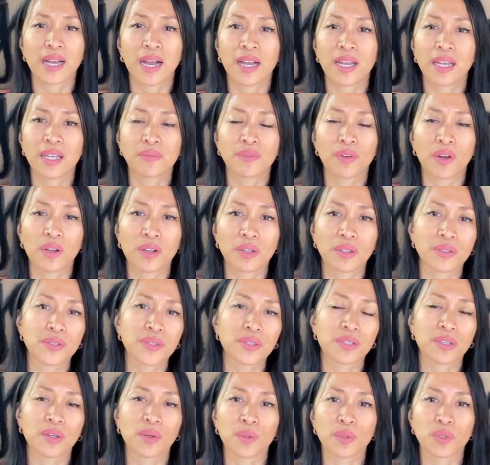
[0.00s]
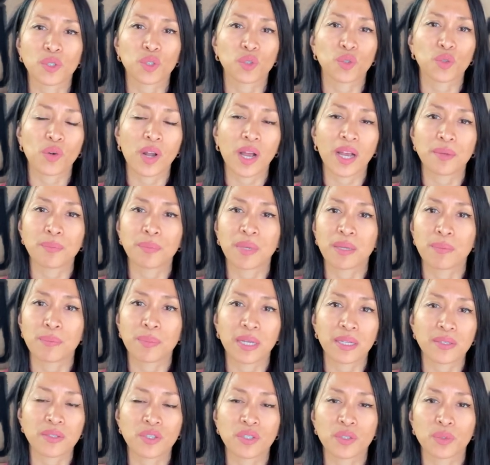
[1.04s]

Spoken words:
I have also tried my best